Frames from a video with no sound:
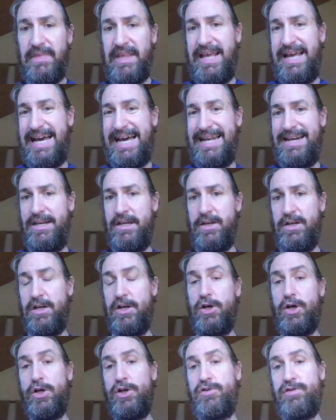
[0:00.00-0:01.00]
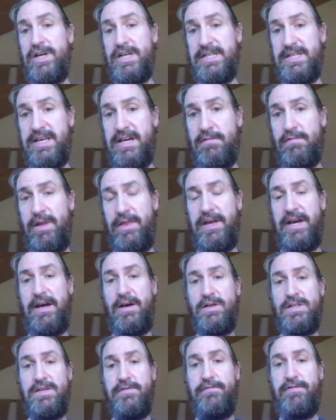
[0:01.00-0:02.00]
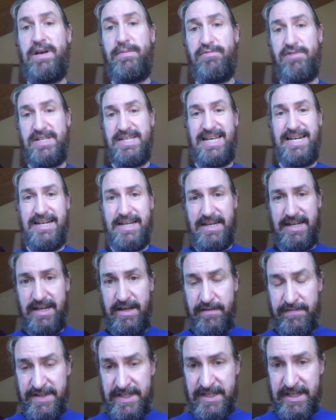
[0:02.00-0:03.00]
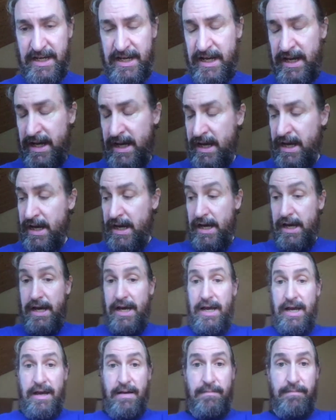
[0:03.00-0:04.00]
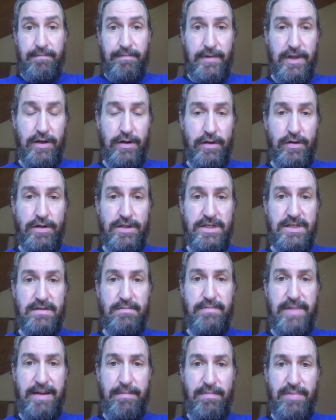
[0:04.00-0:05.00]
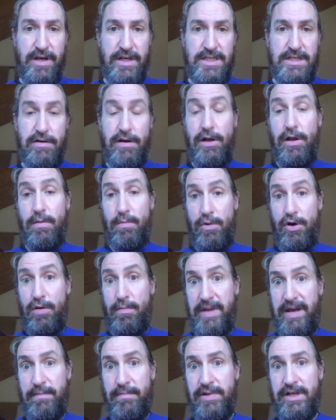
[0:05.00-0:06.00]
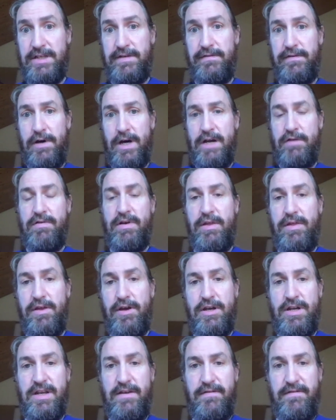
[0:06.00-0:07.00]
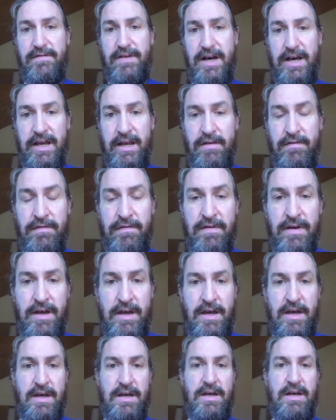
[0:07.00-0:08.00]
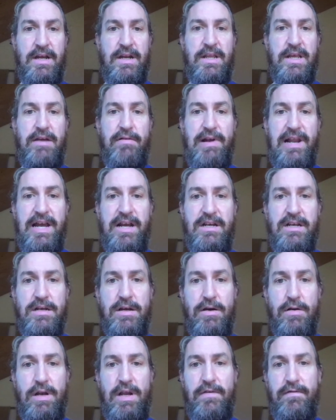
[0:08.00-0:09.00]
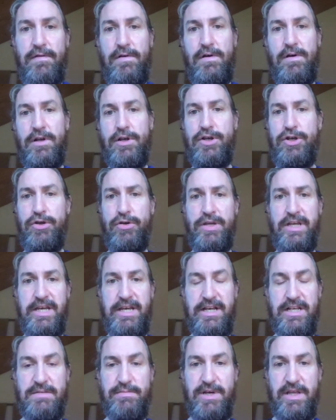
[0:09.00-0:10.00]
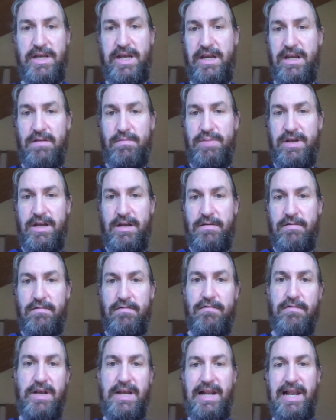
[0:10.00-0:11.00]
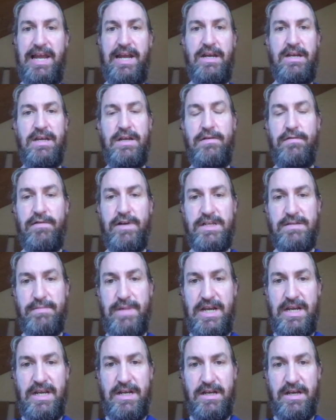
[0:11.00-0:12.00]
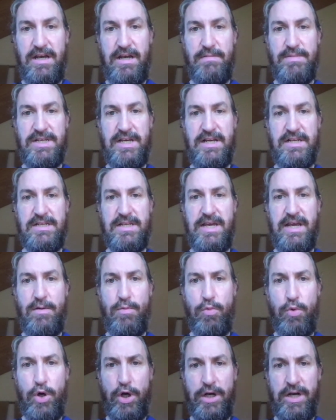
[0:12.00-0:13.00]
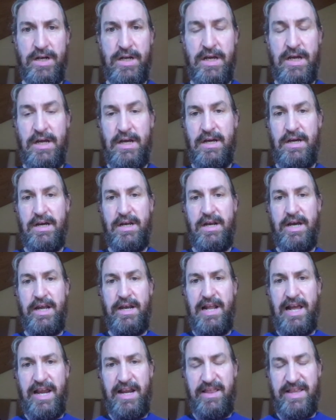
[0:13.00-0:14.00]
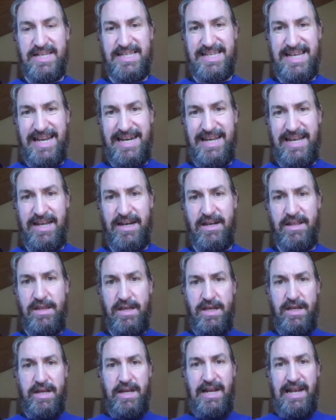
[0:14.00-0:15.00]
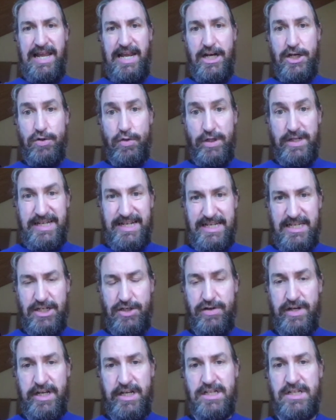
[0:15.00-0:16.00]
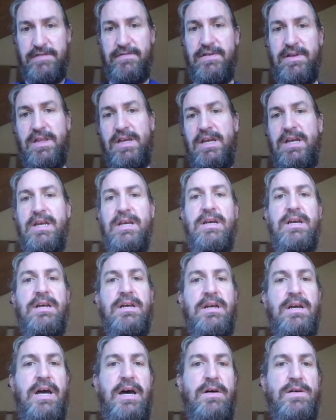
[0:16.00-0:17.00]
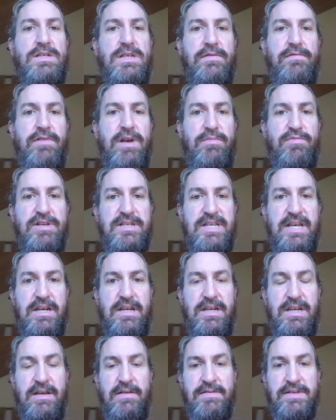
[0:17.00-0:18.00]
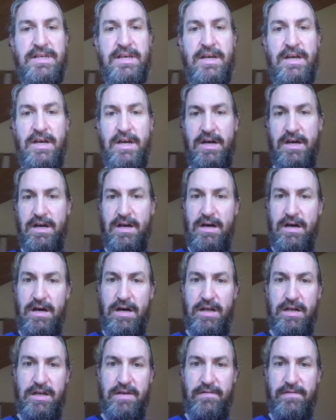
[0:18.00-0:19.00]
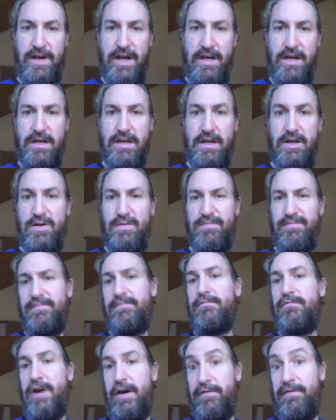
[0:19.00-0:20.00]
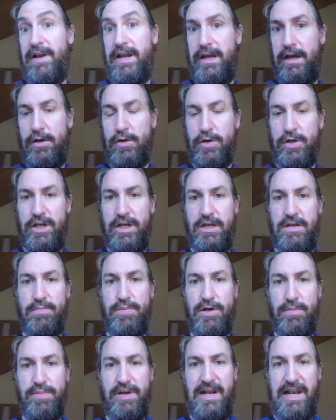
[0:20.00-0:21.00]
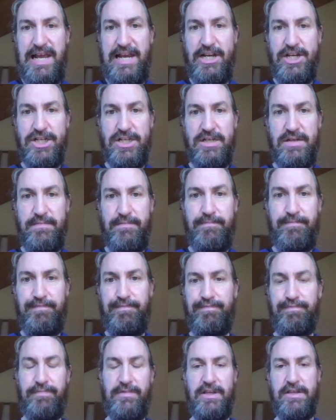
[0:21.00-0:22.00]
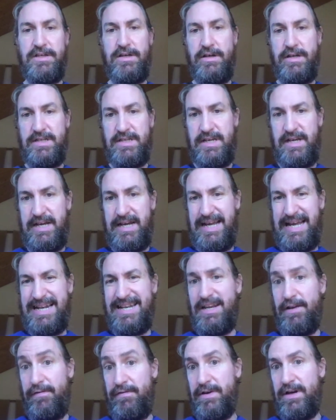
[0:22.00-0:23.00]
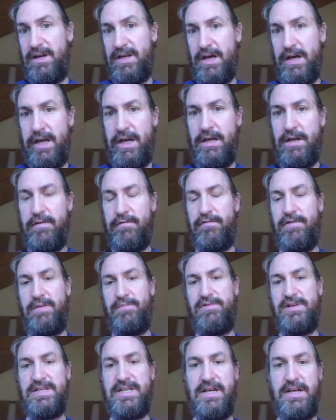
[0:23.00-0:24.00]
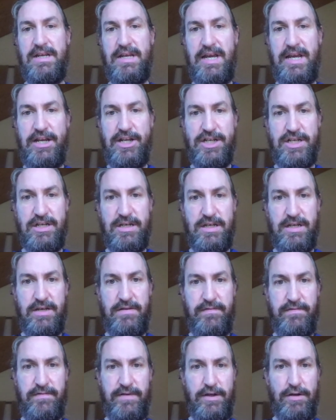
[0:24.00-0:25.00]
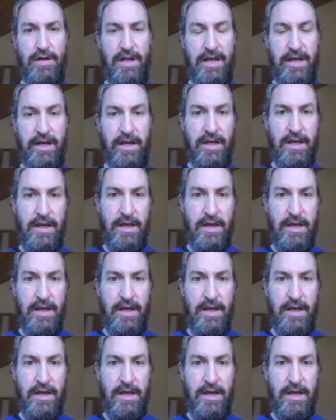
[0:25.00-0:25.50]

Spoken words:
And you can contrast that with the House of Representatives, whose members are a lot more members, 435, and they're elected only for 2 years, but they can be re-elected for as many times as they want. And unlike the Senate, the electoral districts for the House of Representatives are divided roughly according to population. So it's a different kind of representation, if you like.